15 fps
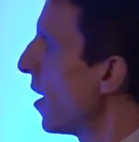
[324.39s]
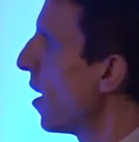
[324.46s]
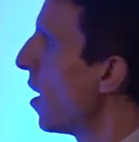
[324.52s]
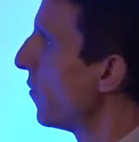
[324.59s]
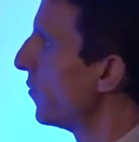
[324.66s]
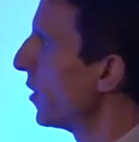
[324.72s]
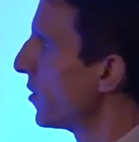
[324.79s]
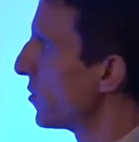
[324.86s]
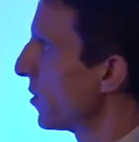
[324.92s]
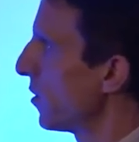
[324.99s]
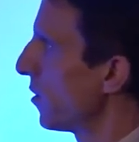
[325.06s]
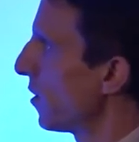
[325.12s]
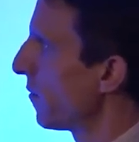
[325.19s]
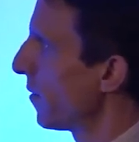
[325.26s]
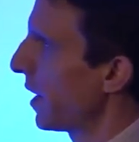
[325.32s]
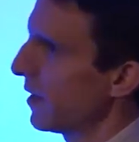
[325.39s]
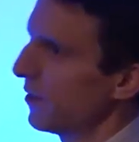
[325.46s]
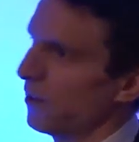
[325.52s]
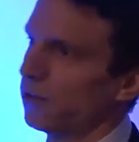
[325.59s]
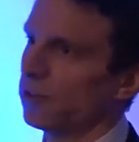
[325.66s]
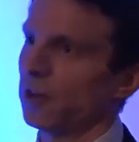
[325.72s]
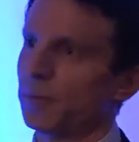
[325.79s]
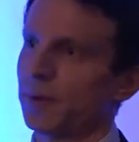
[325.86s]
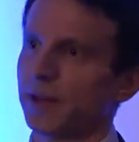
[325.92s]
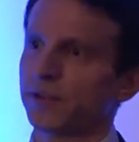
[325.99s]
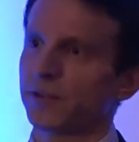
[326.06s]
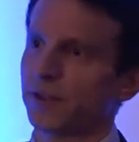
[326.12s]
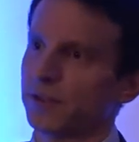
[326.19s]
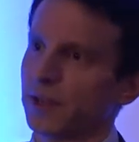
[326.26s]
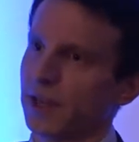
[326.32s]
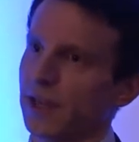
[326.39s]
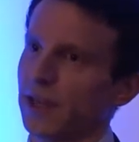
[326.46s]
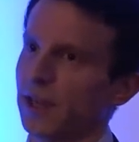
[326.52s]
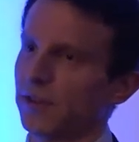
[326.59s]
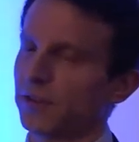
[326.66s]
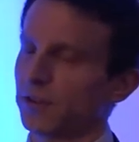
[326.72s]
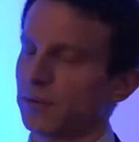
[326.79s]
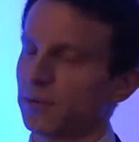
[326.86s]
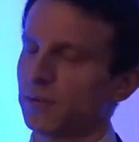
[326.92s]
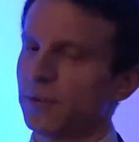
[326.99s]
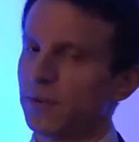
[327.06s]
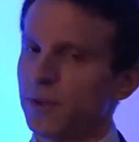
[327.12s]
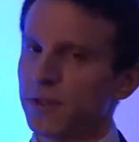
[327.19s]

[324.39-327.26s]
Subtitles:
half dozen on a related topic, so taking it to